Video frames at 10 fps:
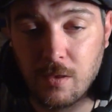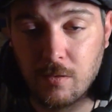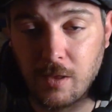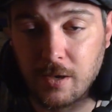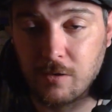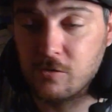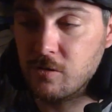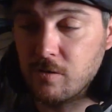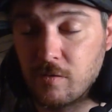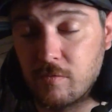Like, it's
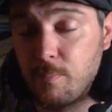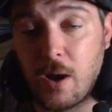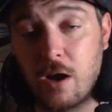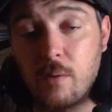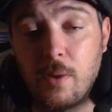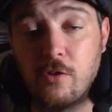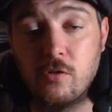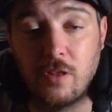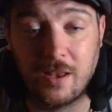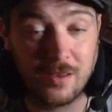just inspired by
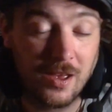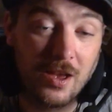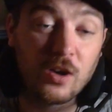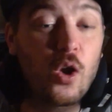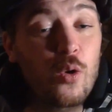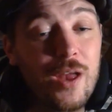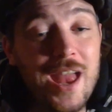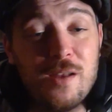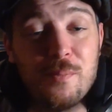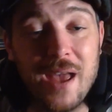true, like
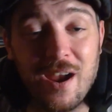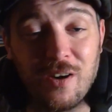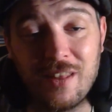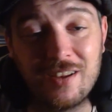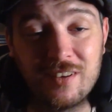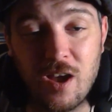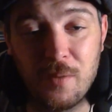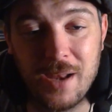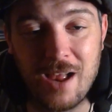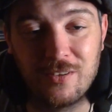Cocaine Bear that's
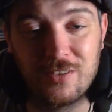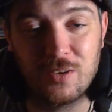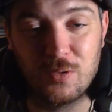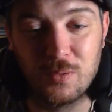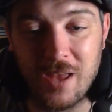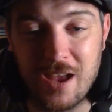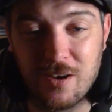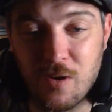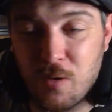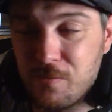coming out soon.
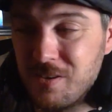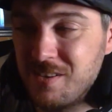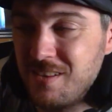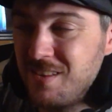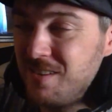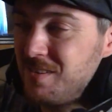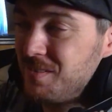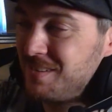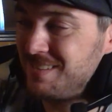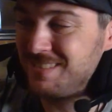Echo, if you see
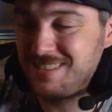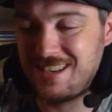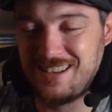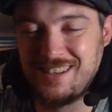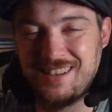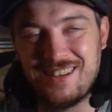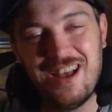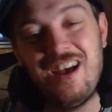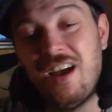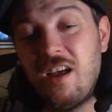this.
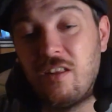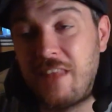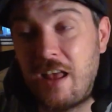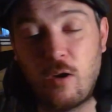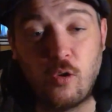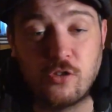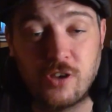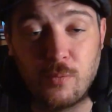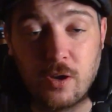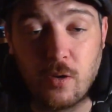That whole
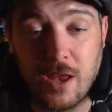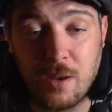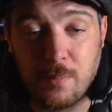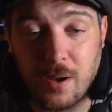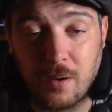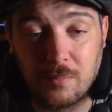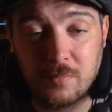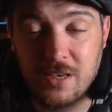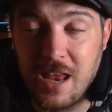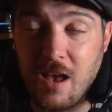shit with Cocaine Bear.
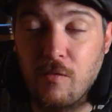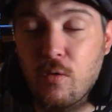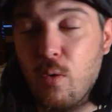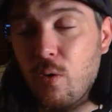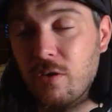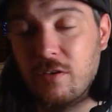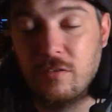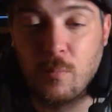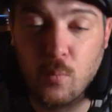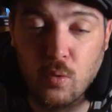Yeah, of course,
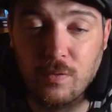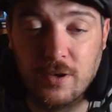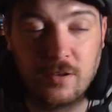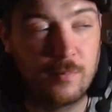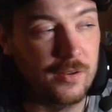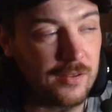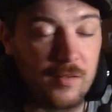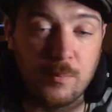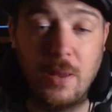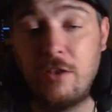it's a movie. So it
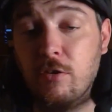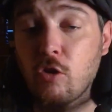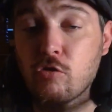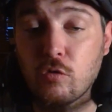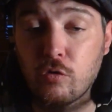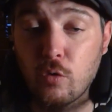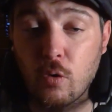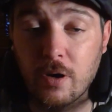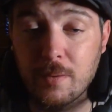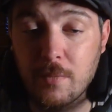says based on true
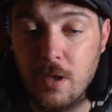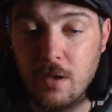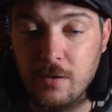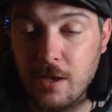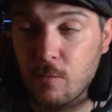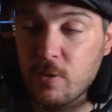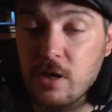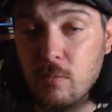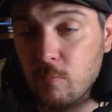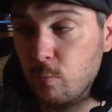story. Yeah, we
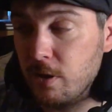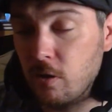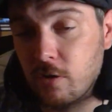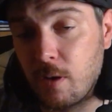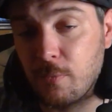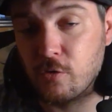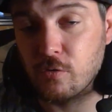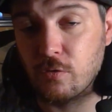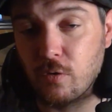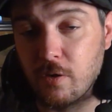looked up the
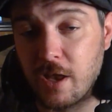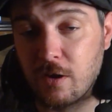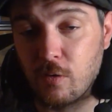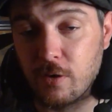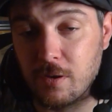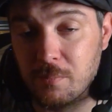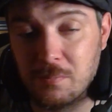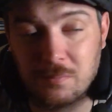true story. Echo did.